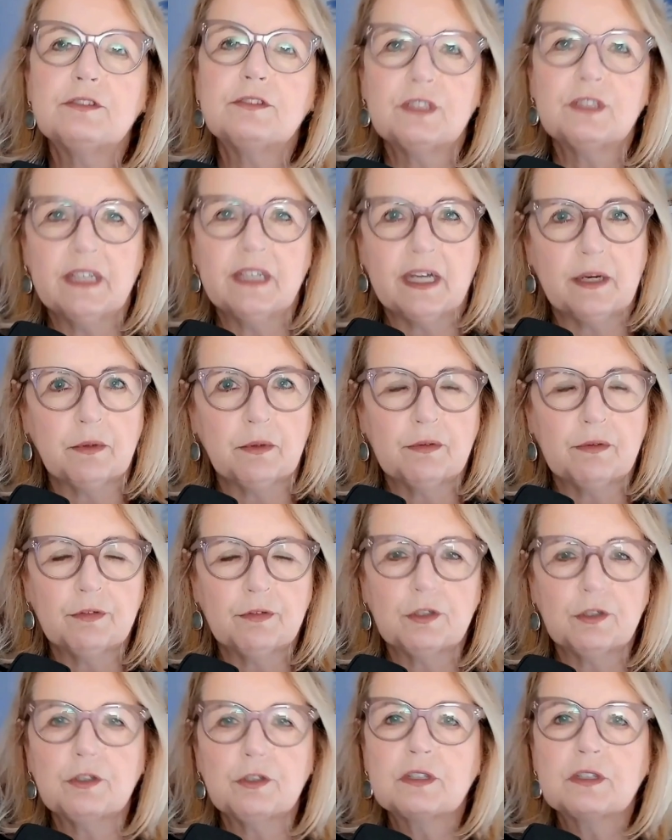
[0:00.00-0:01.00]
an hour for
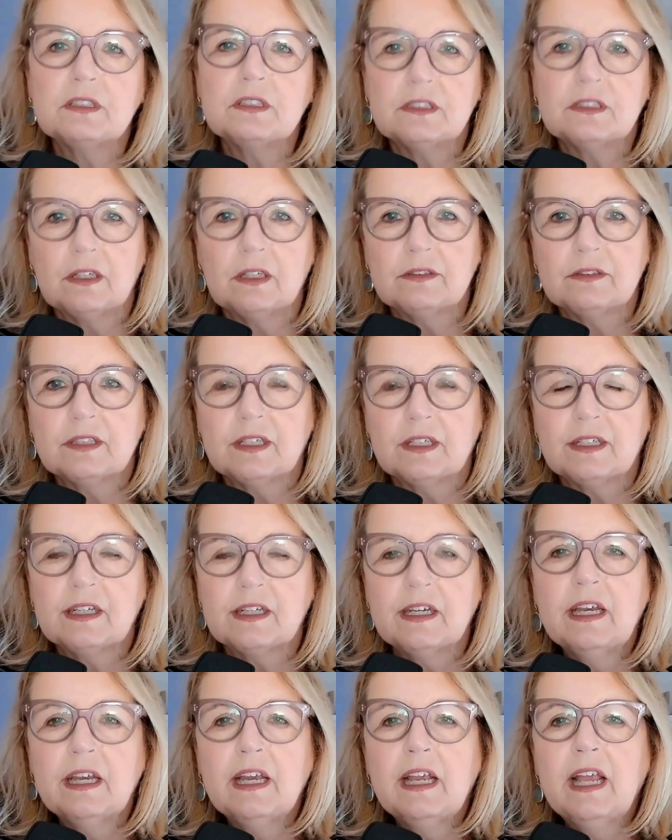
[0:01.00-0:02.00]
her consulting.
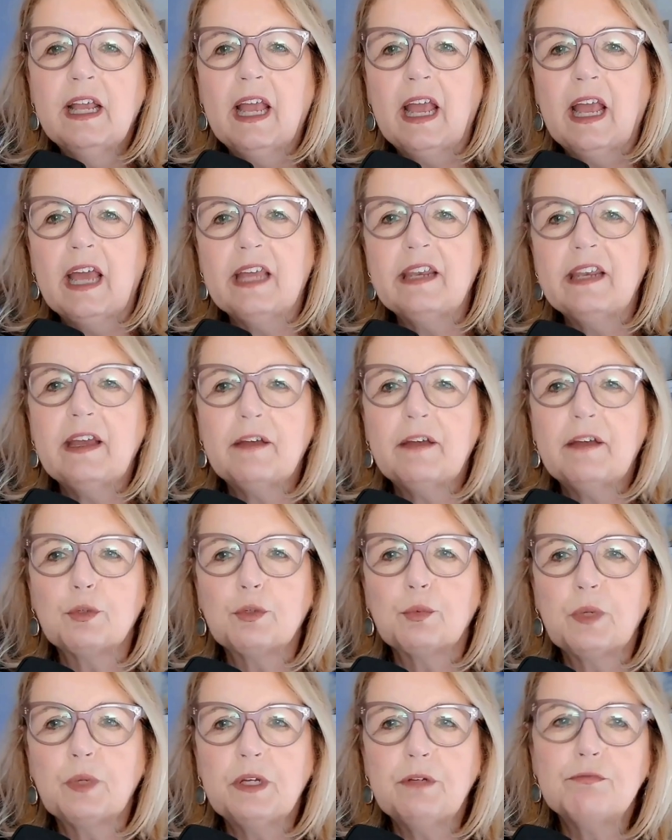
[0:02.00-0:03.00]
And after
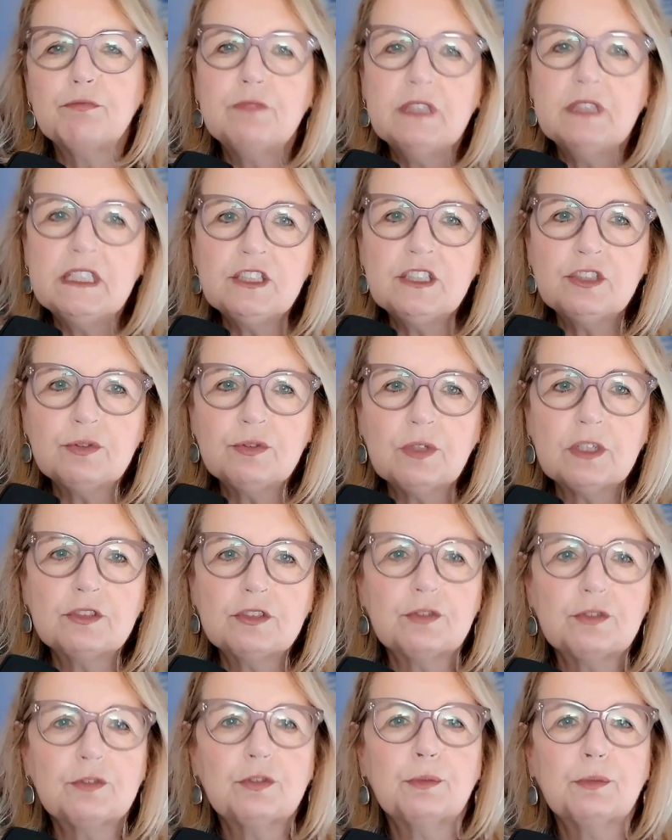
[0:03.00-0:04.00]
we
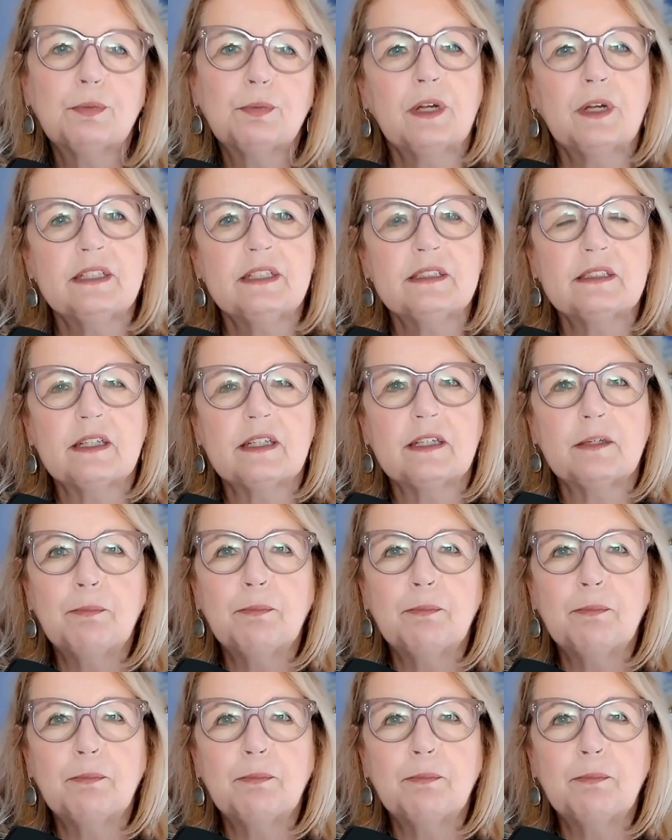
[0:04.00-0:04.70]
restructured her pricing